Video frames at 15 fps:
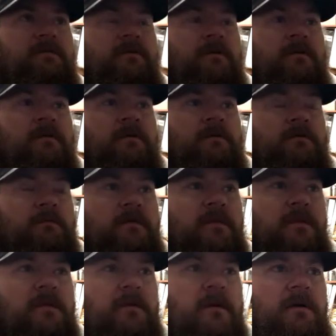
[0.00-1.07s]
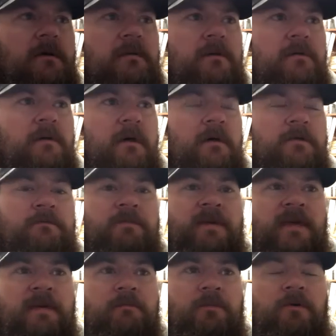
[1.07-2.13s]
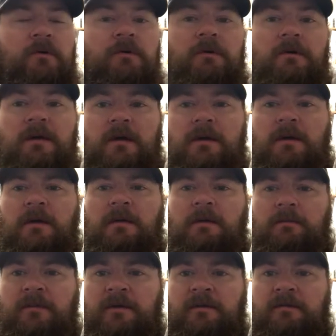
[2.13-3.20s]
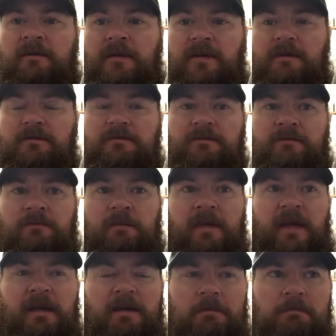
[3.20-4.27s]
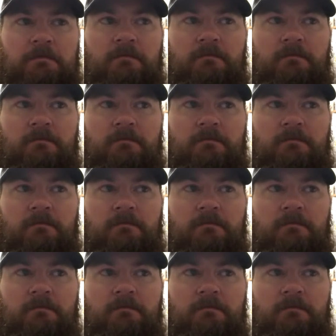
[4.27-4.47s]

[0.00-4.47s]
for other people, but the videos are for me,